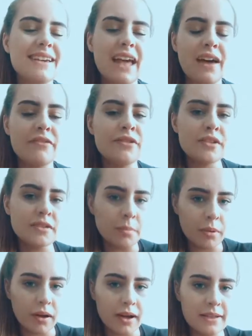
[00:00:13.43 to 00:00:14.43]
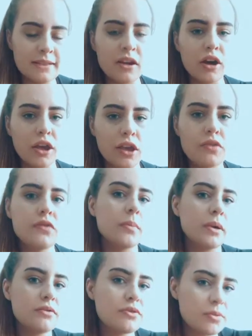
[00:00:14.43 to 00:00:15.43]
catheter supplies that I use for
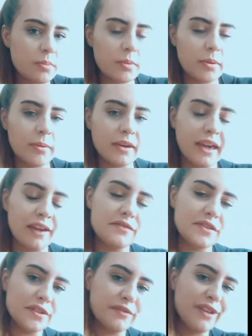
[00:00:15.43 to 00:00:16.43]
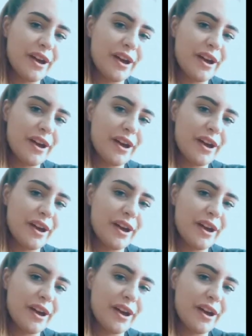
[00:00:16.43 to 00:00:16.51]
my suprapubic catheter flow.